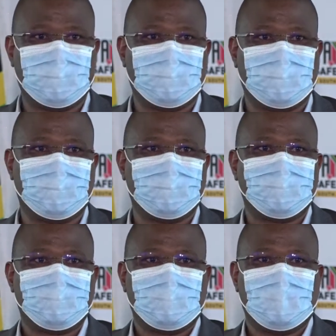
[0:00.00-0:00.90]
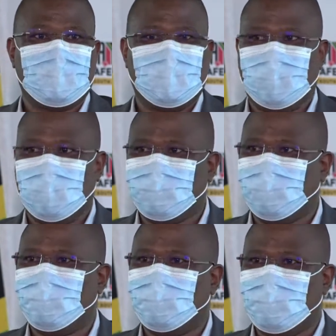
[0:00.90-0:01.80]
and the
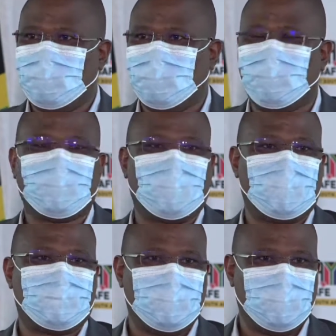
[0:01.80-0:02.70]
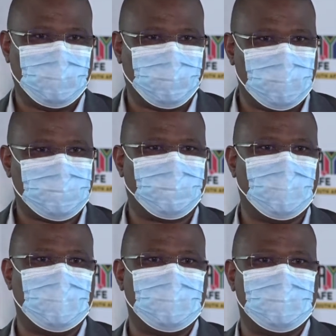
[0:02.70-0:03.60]
halabaloo about corruption in the first
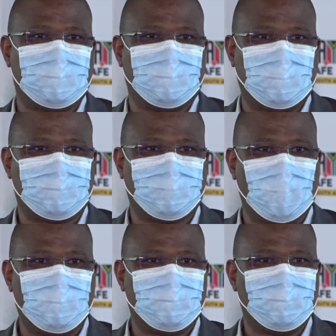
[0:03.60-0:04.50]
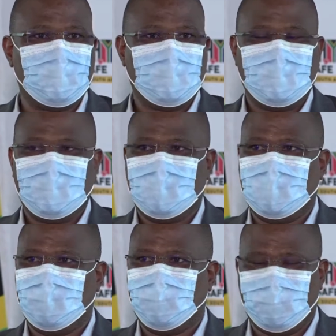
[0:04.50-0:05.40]
phase, in the first wave.
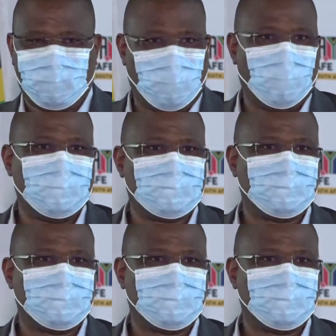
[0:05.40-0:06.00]
We've called